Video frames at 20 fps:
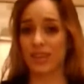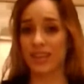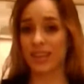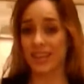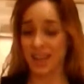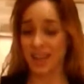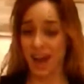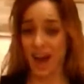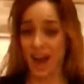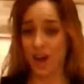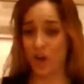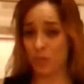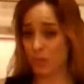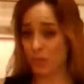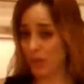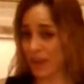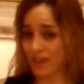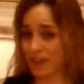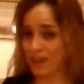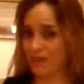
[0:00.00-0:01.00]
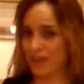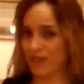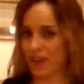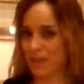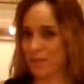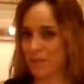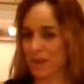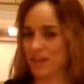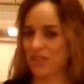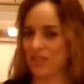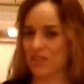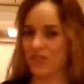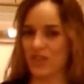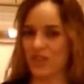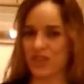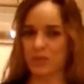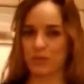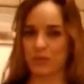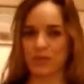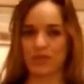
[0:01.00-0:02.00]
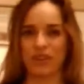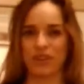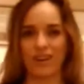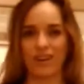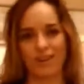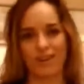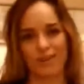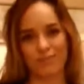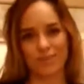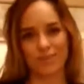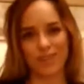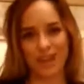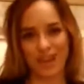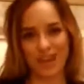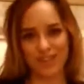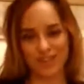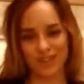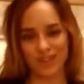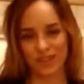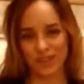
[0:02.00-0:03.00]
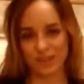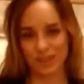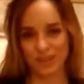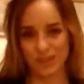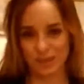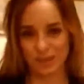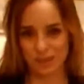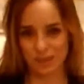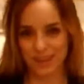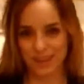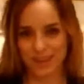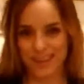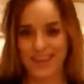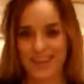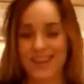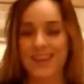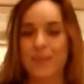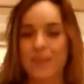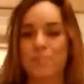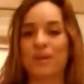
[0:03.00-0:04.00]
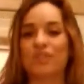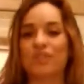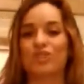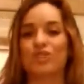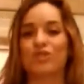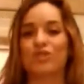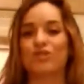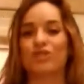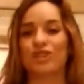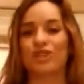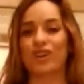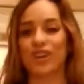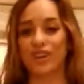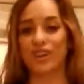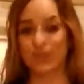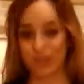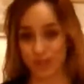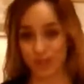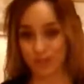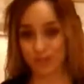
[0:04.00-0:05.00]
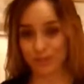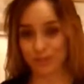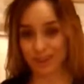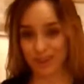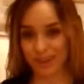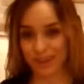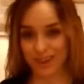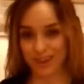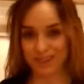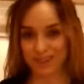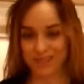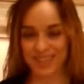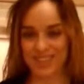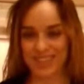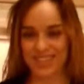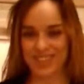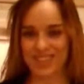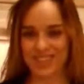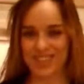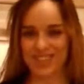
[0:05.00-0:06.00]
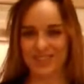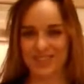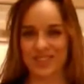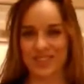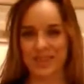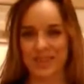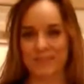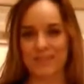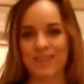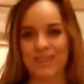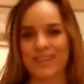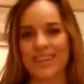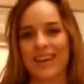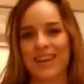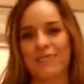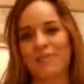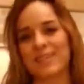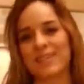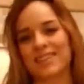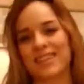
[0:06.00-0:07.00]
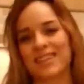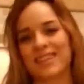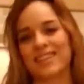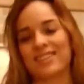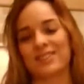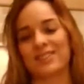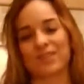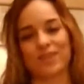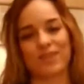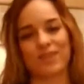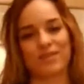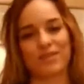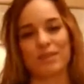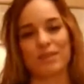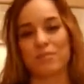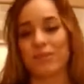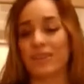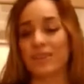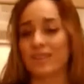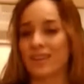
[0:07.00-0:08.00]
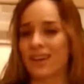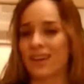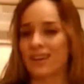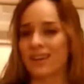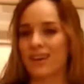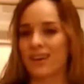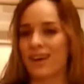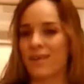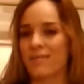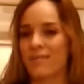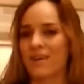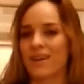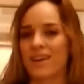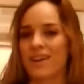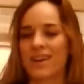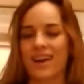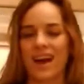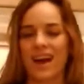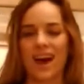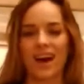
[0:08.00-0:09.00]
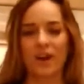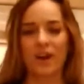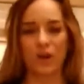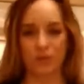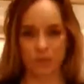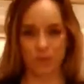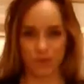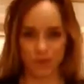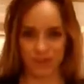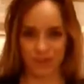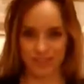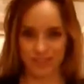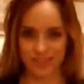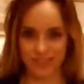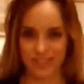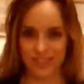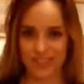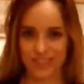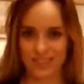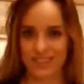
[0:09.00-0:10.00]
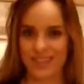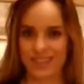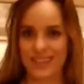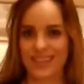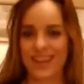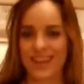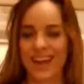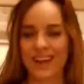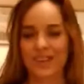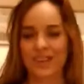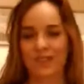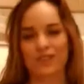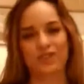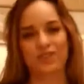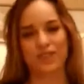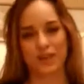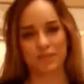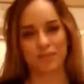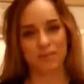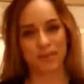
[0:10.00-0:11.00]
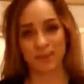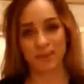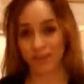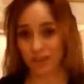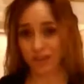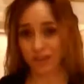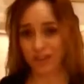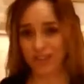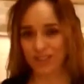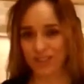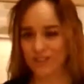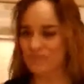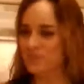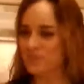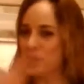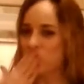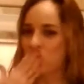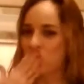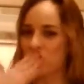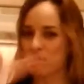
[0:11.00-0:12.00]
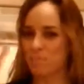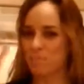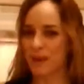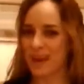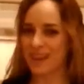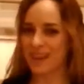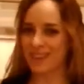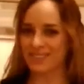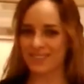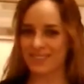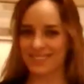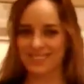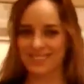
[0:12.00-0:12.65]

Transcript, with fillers: E. I hope you like the fan page. It's facebook.com slash cooking with Kimberly. My shows are at youtube.com slash cooking with Kimberly, and my site is cookingwithkimberly.com. I hope you eat deliciously and you're a champion in your kitchen. Bye.